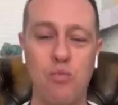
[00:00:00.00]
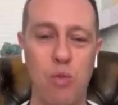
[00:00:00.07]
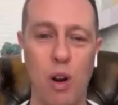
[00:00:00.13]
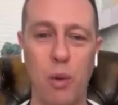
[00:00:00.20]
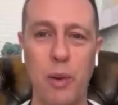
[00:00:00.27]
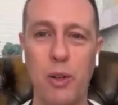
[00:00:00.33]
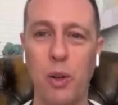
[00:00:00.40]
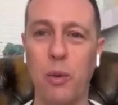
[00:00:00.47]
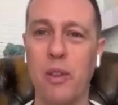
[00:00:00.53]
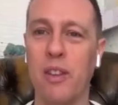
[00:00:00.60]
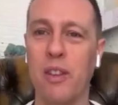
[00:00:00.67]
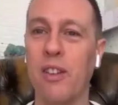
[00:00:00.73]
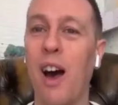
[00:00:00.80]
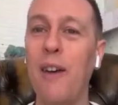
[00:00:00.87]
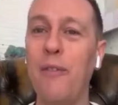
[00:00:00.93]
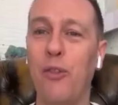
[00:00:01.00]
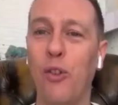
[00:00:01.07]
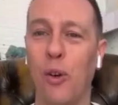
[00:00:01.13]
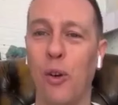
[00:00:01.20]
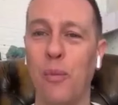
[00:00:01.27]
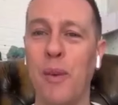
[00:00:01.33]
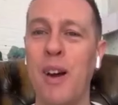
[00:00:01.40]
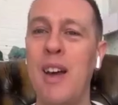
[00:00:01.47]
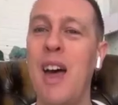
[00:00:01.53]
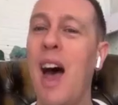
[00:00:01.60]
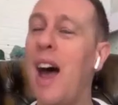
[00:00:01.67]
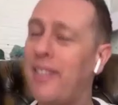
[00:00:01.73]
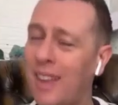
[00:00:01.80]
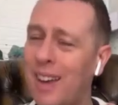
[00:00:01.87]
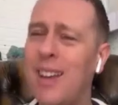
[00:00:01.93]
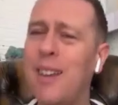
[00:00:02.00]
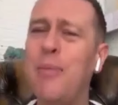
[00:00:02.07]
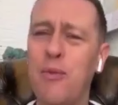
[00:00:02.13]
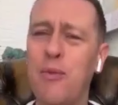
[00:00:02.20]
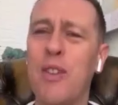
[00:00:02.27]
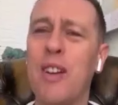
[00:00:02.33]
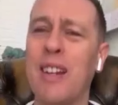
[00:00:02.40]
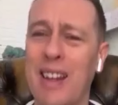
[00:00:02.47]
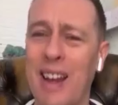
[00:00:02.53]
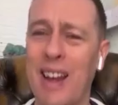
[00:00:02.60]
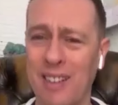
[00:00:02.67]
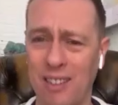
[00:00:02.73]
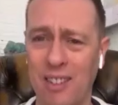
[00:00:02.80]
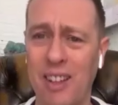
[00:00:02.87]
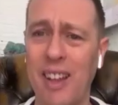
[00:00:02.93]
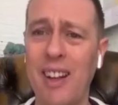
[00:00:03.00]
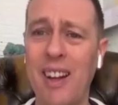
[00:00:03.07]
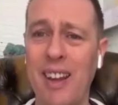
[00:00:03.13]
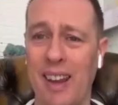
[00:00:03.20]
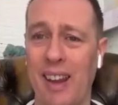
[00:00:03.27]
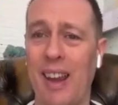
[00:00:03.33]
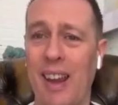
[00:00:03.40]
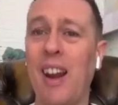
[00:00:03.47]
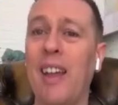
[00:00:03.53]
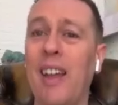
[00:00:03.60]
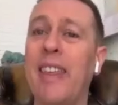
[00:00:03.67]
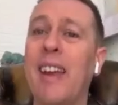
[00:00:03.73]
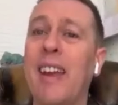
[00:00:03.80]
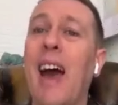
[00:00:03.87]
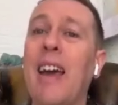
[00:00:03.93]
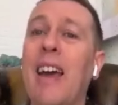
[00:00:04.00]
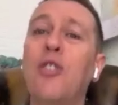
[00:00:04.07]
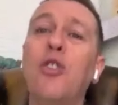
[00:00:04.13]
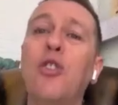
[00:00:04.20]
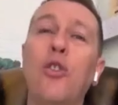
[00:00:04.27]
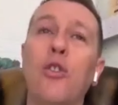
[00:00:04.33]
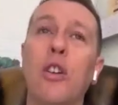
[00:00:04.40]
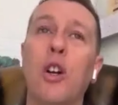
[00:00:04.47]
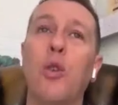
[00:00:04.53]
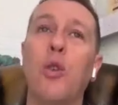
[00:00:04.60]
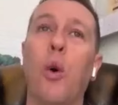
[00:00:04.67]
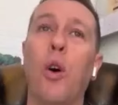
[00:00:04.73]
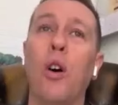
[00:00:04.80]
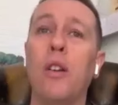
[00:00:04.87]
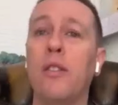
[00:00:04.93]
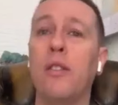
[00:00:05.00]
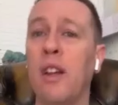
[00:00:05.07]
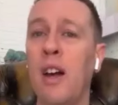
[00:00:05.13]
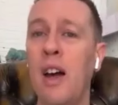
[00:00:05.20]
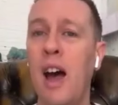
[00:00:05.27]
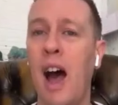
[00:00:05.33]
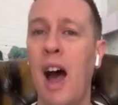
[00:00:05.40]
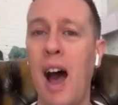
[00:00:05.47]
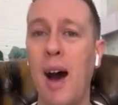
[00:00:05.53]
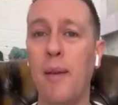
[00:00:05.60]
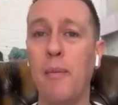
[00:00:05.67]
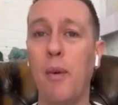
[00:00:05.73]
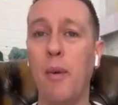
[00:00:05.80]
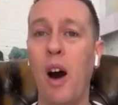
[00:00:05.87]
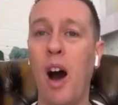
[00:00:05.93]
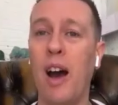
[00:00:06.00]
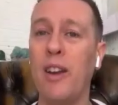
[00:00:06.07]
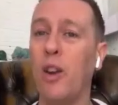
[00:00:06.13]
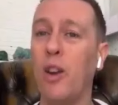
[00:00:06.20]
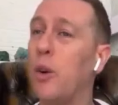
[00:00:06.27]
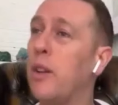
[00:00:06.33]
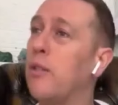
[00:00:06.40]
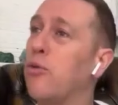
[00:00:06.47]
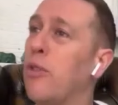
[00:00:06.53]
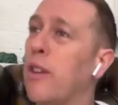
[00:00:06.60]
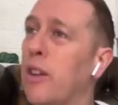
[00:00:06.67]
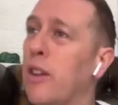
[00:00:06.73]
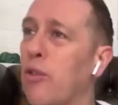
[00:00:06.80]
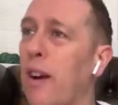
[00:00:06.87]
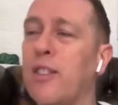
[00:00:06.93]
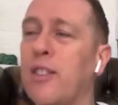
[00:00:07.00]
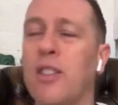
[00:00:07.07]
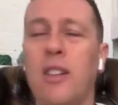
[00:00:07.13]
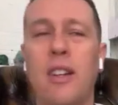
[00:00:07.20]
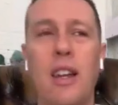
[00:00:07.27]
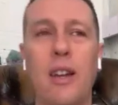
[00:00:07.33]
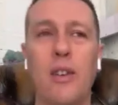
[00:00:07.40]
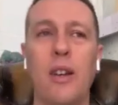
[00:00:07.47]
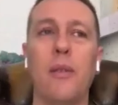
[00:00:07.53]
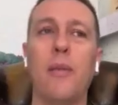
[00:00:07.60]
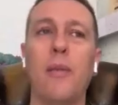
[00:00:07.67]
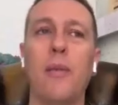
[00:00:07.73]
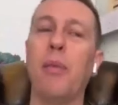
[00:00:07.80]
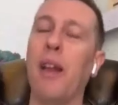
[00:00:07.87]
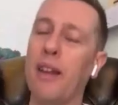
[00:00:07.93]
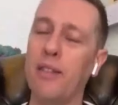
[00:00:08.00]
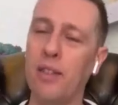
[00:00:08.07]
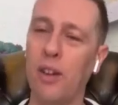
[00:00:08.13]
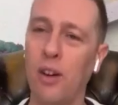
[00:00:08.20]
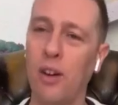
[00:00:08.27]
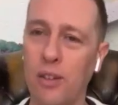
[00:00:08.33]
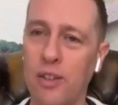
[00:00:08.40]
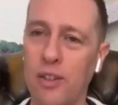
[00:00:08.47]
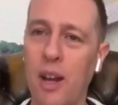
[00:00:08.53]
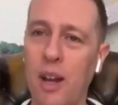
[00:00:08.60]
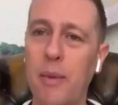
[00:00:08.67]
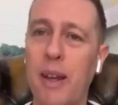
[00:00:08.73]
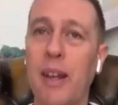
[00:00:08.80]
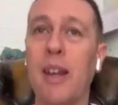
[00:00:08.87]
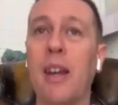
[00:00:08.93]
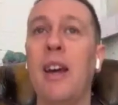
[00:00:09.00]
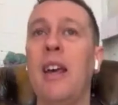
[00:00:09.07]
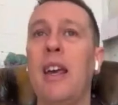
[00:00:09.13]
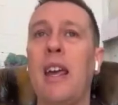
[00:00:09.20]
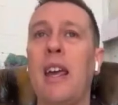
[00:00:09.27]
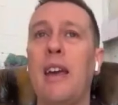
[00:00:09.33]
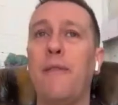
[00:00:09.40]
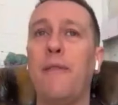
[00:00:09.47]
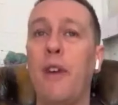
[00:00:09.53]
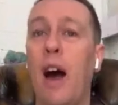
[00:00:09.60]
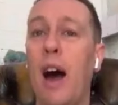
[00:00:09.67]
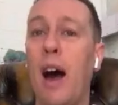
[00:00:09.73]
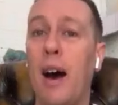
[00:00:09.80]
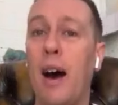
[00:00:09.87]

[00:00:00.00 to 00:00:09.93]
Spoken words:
what do we do with this life form? And that can be really unsettling. And I think angel aura quartz, I know it's really great to even place on the stomach if